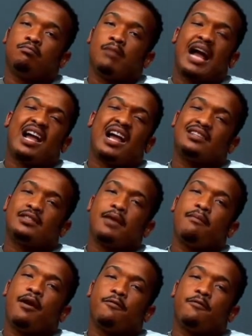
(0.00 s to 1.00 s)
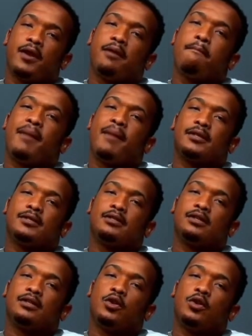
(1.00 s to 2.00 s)
I can't say my friend, but,
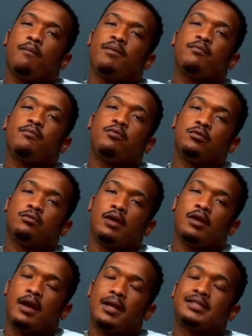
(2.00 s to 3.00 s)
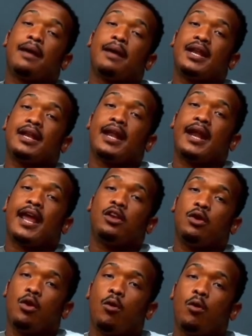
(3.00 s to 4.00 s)
you know, people, somebody that I
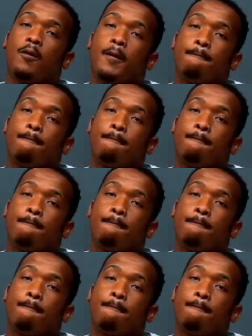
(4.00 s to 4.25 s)
know,